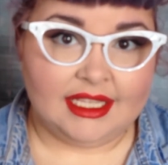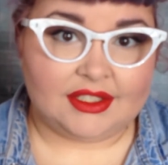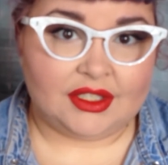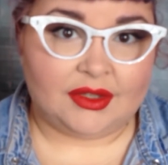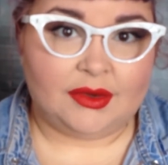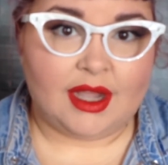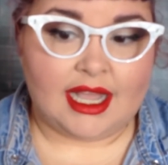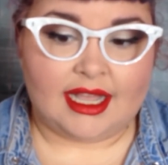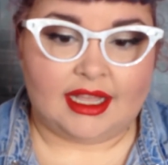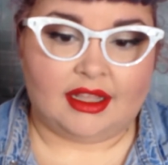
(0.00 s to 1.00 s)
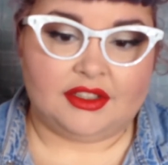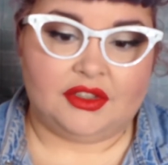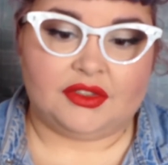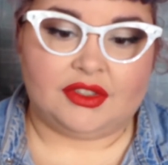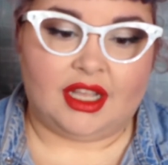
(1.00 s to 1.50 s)
So
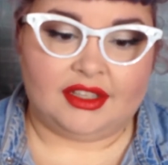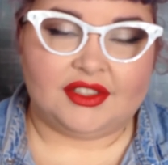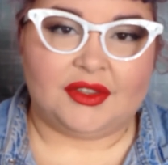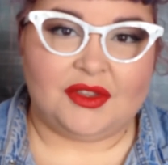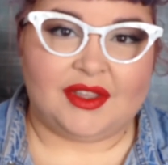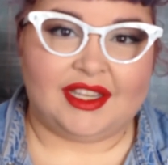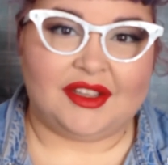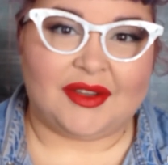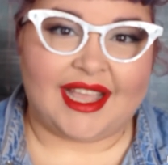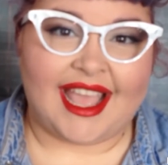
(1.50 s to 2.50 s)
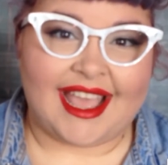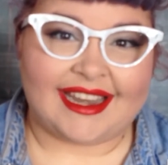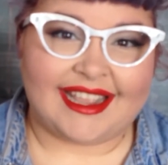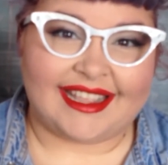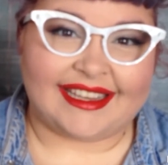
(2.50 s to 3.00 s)
you can go
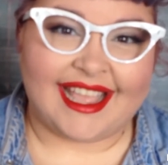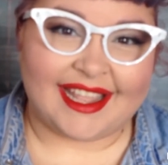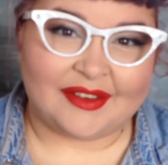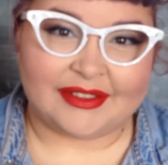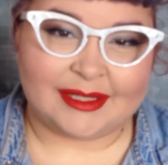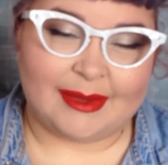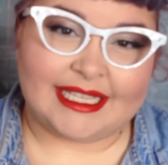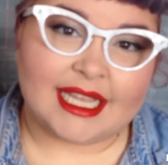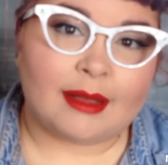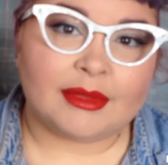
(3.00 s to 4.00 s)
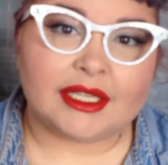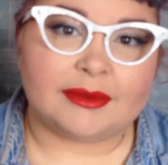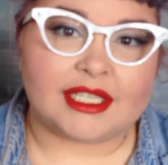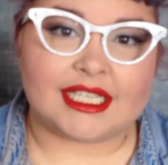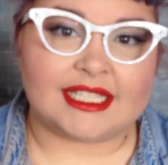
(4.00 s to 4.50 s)
ahead and head over to my Tumblr,
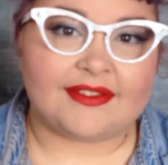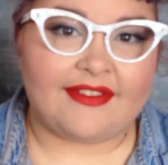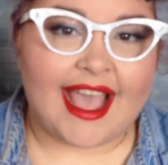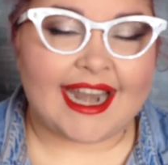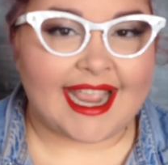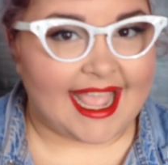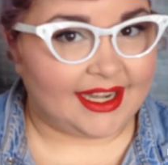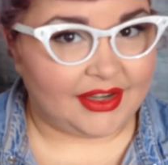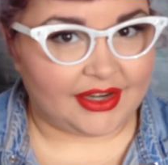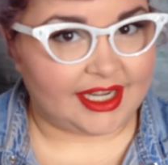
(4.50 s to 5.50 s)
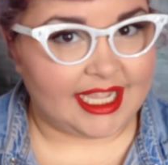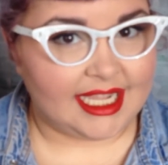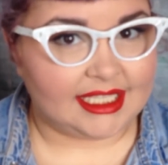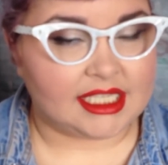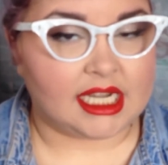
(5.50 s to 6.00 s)
which is
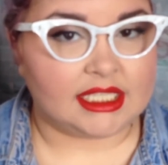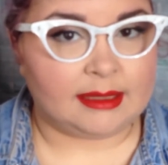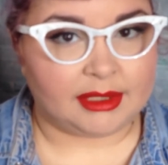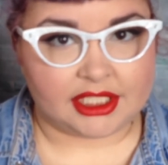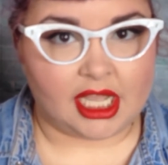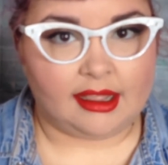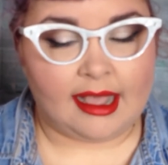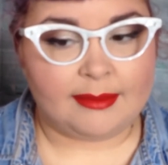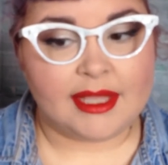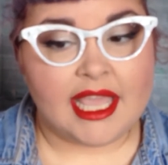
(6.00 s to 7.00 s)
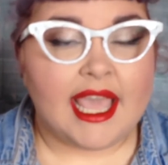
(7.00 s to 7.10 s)
fatandnerdy.tumblr.com,